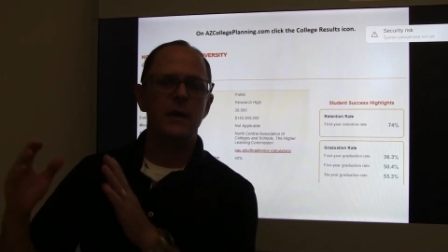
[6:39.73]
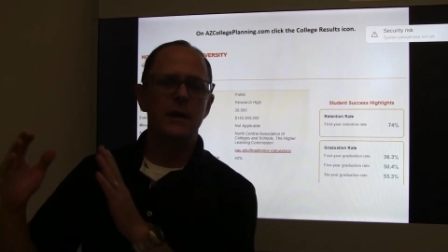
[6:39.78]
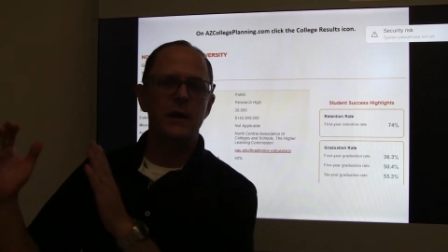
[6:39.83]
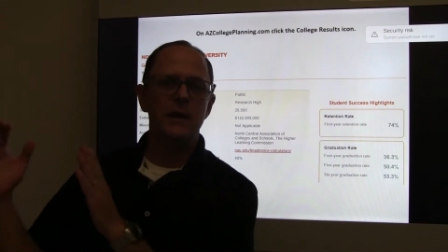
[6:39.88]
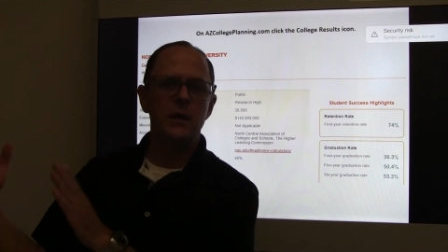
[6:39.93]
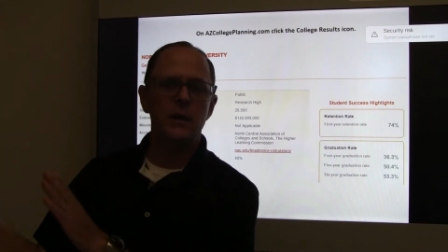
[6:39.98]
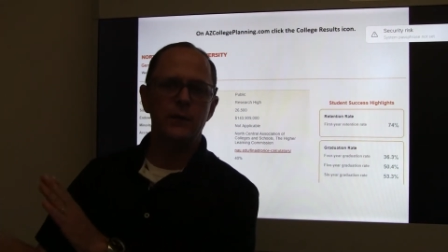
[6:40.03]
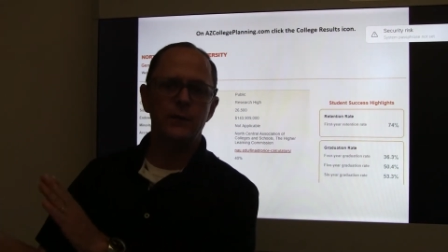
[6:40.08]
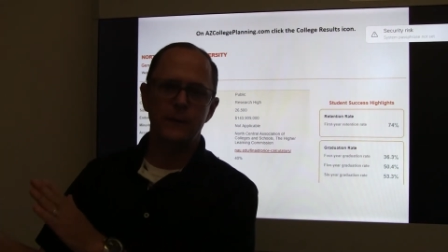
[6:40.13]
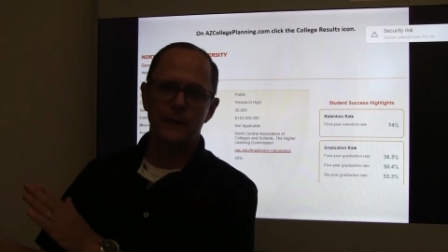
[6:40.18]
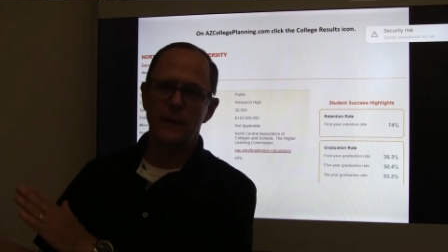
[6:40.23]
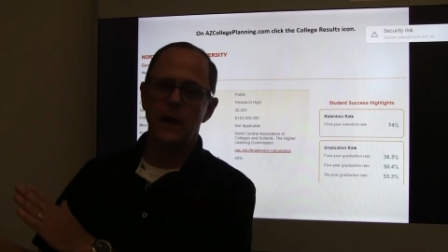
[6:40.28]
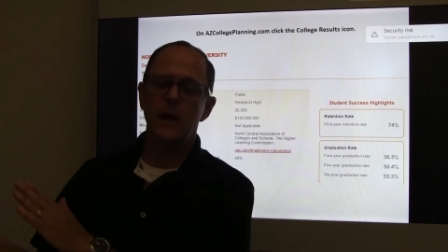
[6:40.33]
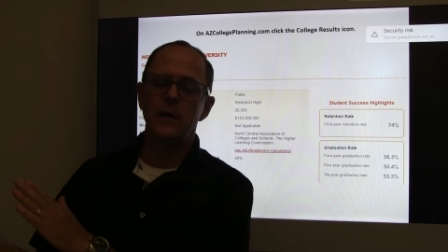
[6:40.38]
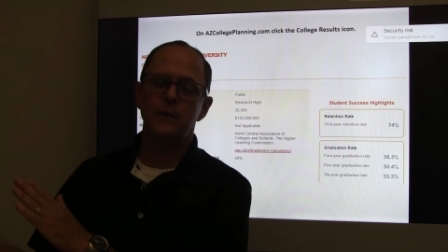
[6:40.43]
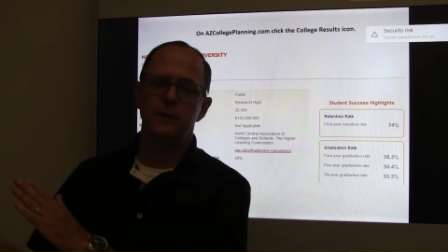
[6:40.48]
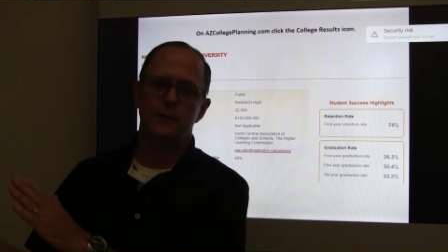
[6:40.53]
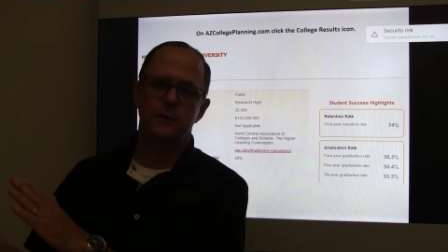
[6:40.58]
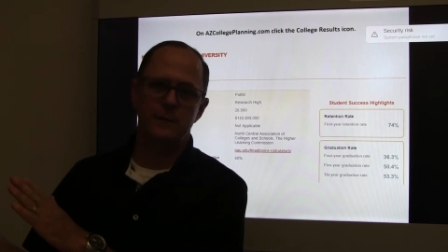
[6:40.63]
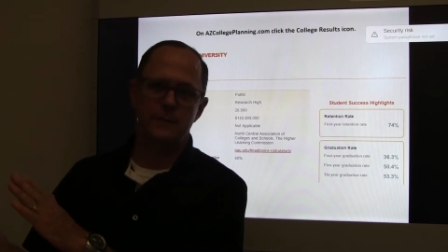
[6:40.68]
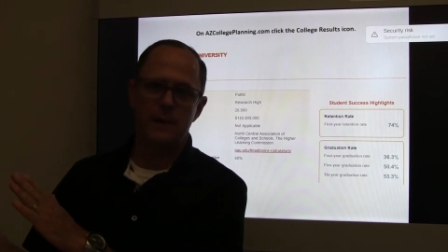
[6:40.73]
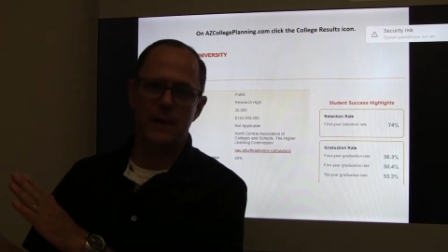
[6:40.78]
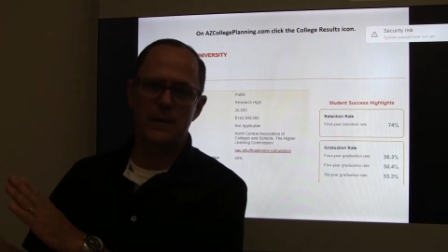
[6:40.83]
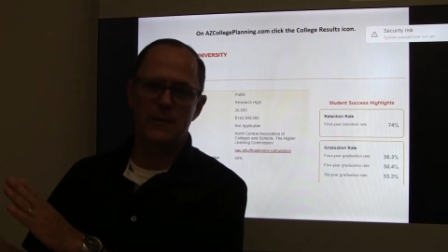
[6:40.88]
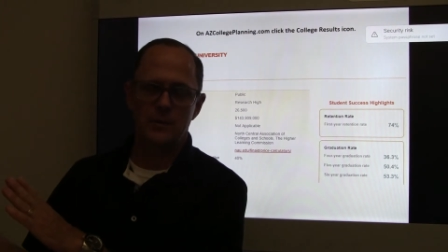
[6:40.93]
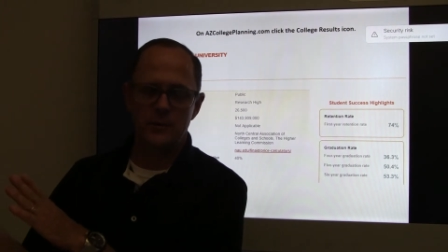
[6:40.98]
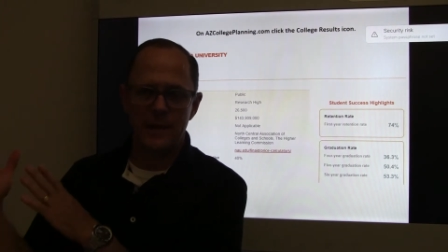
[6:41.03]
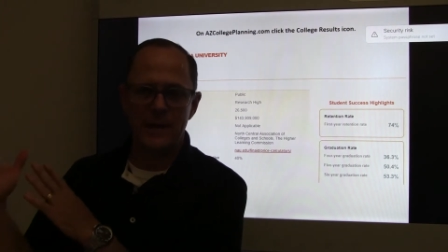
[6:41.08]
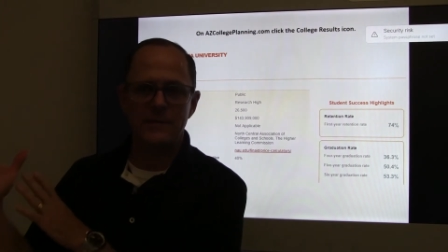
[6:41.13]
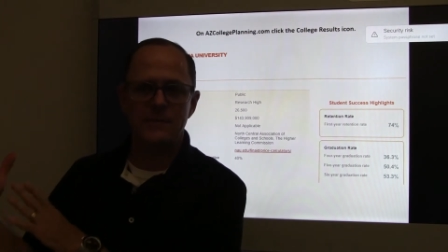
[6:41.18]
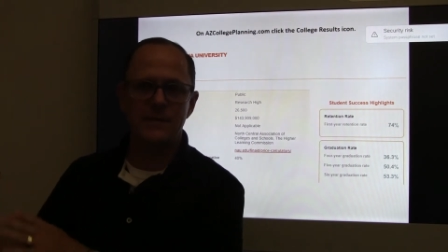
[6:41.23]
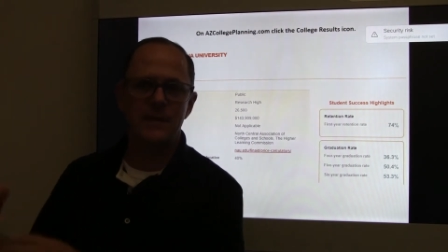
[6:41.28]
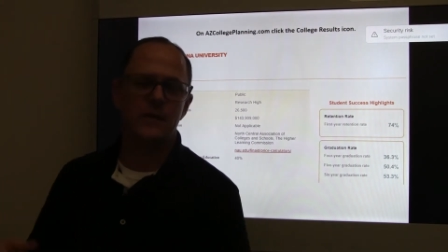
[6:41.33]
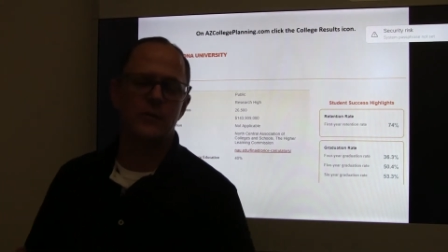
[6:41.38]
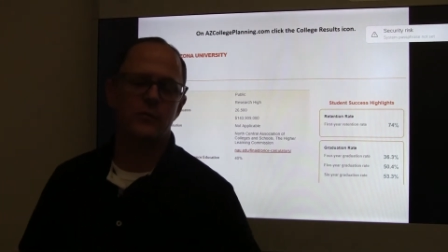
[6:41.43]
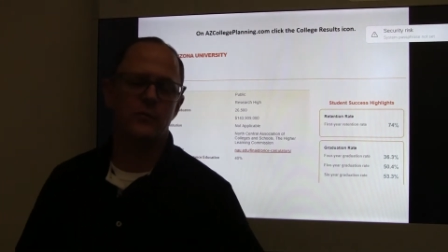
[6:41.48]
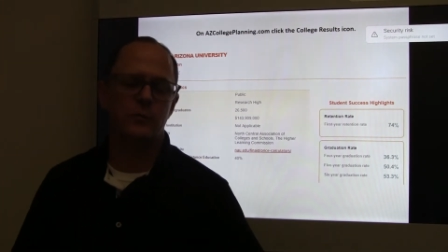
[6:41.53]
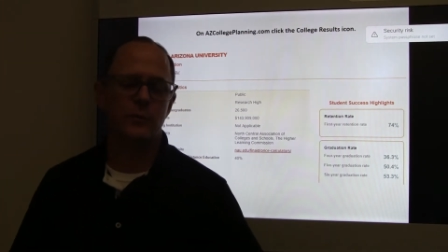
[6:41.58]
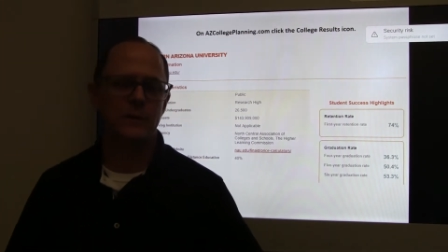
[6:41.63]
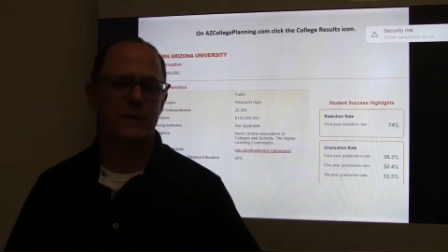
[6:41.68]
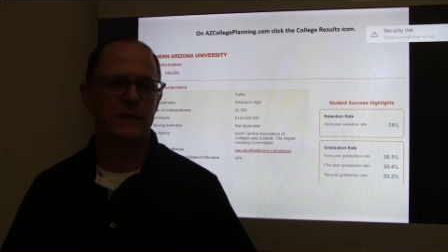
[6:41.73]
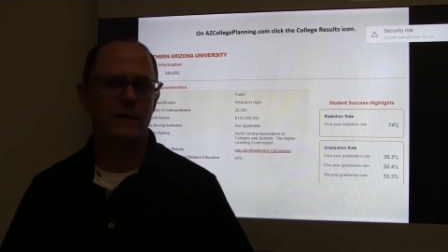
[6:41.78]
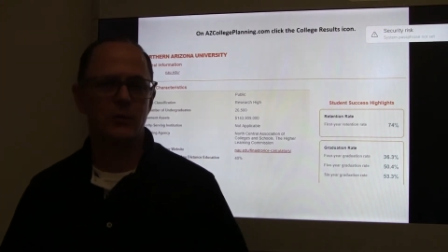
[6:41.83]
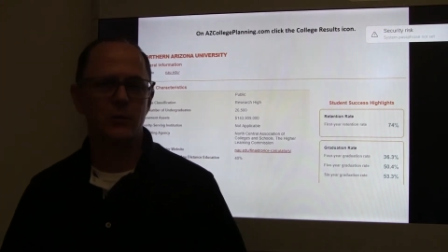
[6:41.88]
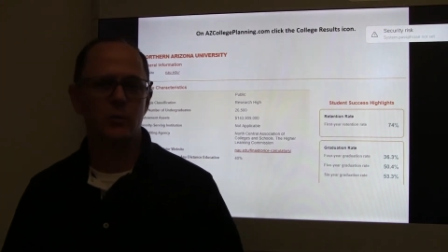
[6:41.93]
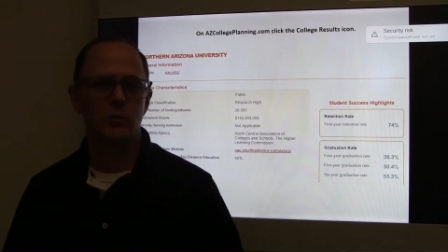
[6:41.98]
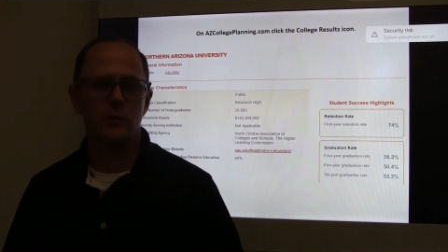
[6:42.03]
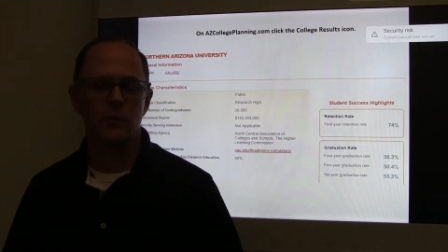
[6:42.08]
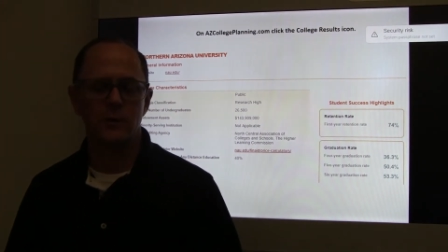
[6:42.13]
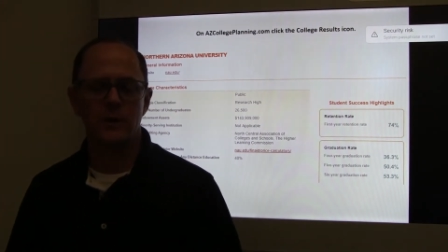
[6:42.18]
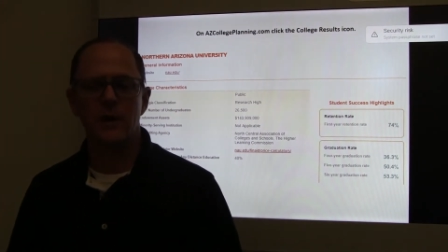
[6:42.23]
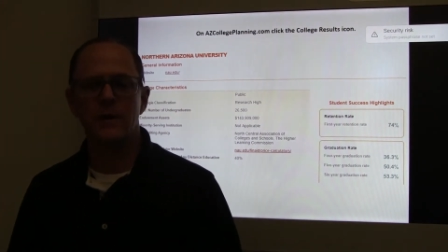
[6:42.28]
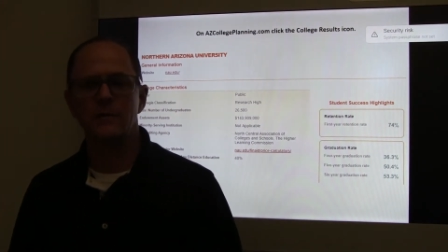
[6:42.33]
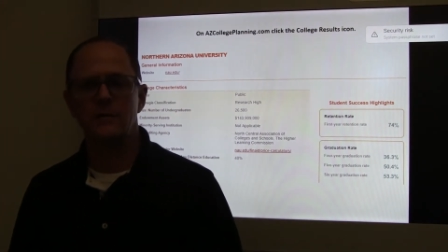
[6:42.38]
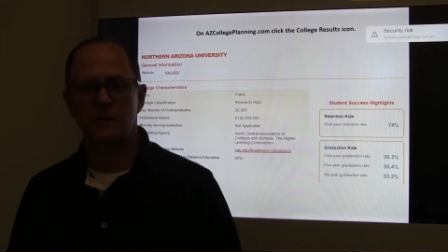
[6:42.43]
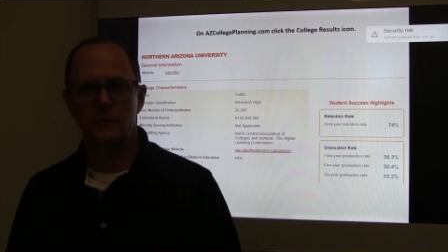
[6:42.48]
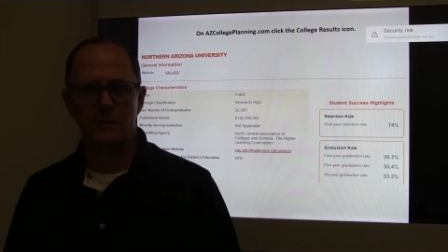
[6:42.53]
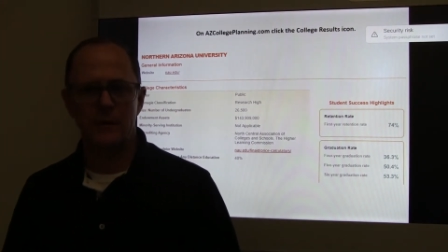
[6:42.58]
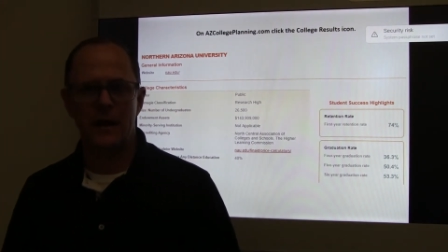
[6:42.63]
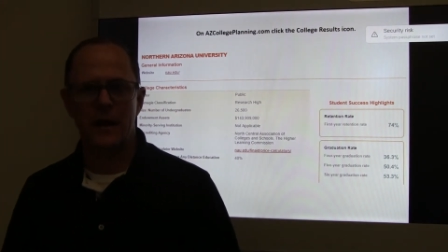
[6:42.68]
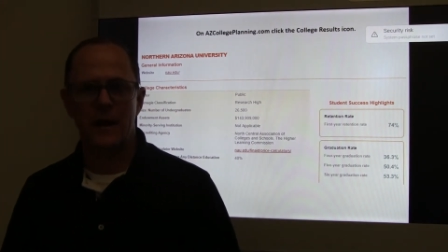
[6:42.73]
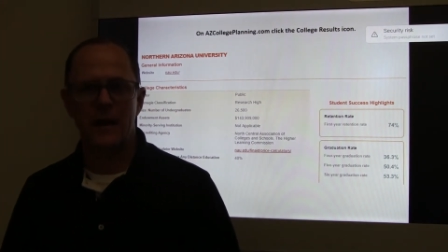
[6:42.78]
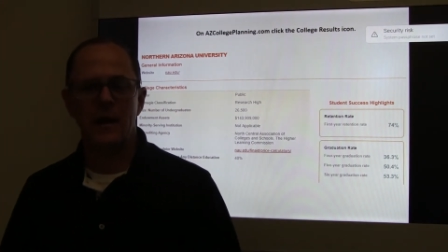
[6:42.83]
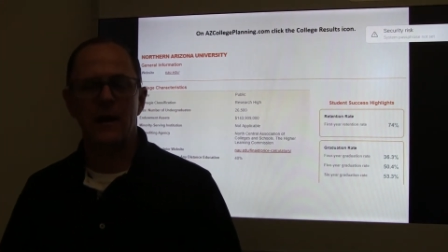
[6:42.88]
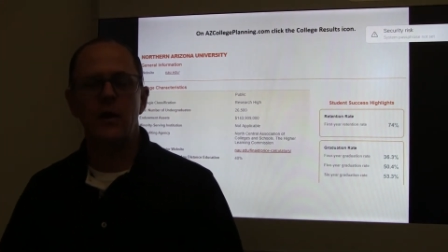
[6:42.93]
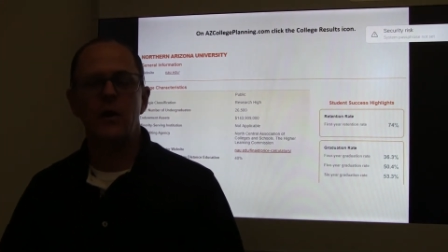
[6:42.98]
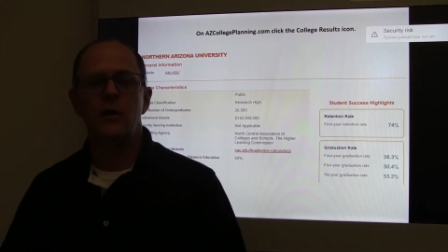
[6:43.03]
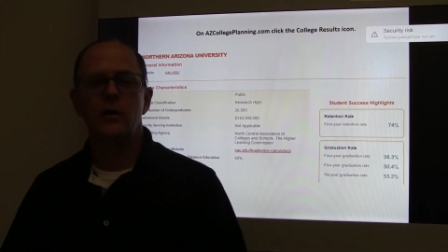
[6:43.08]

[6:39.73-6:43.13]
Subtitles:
philosophy major, that sounds really cool, I'll do that.